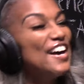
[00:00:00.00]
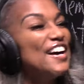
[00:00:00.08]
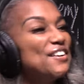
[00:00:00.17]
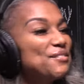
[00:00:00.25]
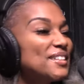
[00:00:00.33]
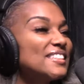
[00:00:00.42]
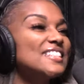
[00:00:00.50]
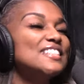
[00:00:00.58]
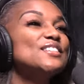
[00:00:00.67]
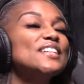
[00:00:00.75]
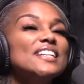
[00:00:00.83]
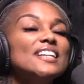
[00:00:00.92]
Of what the
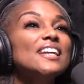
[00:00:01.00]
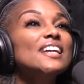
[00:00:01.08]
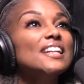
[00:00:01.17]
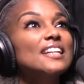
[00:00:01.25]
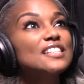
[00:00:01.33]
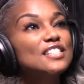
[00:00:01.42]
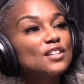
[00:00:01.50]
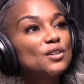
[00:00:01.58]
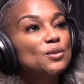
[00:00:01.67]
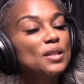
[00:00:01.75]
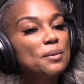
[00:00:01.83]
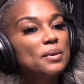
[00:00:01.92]
student did, and
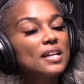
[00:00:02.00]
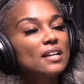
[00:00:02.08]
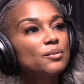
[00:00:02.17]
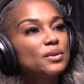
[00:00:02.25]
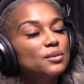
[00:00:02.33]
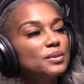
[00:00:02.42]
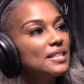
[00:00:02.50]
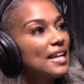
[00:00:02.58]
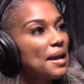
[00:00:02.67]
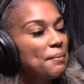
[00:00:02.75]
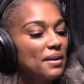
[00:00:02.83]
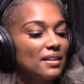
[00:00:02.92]
so they were like, "Well, what's
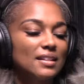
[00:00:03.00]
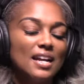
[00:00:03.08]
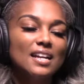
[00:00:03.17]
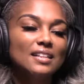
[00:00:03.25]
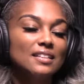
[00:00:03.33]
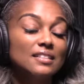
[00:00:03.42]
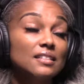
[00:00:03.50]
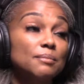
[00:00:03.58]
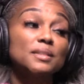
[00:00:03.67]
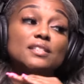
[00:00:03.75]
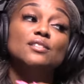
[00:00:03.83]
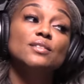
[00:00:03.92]
happening?" I look up
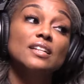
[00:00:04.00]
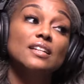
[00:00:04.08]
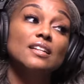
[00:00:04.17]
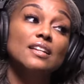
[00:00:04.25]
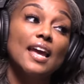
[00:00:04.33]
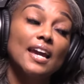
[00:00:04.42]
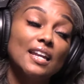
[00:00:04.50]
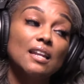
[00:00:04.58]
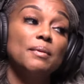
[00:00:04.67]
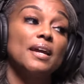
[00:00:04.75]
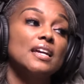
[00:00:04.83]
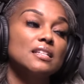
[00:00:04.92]
the student
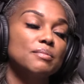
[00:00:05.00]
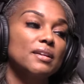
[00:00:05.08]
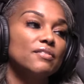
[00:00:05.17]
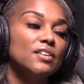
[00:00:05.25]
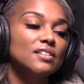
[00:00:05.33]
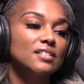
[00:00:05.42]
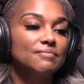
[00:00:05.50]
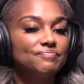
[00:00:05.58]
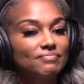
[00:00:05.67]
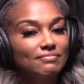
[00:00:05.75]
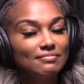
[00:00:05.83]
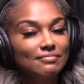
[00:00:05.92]
academic aspect first,
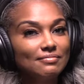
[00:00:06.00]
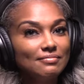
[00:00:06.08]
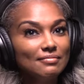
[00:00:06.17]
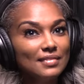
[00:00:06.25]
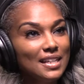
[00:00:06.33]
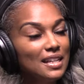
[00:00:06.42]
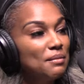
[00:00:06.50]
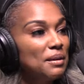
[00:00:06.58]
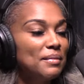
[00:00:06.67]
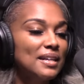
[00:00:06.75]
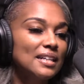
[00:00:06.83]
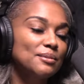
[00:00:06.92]
and in my
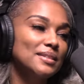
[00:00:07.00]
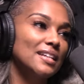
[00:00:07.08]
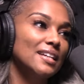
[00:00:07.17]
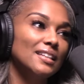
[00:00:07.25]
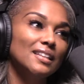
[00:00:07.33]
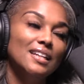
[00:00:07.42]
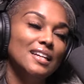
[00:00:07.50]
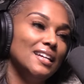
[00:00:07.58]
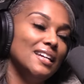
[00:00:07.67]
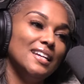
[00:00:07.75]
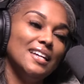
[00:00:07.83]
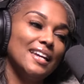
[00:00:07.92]
mind, I was like,
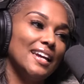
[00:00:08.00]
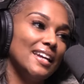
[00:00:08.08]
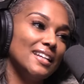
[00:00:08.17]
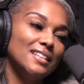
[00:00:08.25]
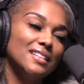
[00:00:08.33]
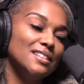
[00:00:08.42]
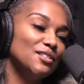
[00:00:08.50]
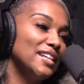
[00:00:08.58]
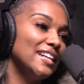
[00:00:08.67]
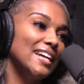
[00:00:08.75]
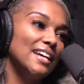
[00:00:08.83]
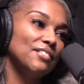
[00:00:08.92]
"Can't and no need
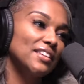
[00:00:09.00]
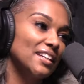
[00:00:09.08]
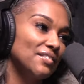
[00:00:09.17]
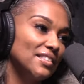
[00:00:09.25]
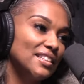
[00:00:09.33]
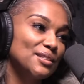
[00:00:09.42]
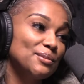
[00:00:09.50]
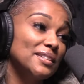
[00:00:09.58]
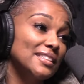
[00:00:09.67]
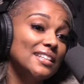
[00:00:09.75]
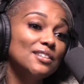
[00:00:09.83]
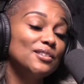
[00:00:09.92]
to advocate for this one because
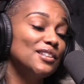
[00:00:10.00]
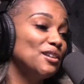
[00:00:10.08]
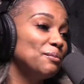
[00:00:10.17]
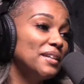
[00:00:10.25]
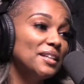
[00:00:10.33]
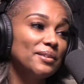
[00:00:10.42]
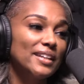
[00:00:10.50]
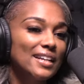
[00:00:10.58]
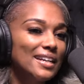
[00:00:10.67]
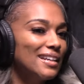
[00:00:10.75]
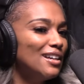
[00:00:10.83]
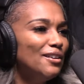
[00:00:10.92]
they going home anyway. They
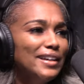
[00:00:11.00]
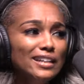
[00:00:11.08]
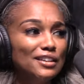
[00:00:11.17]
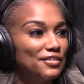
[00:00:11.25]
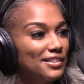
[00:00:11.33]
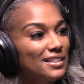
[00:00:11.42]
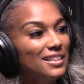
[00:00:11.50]
got all else."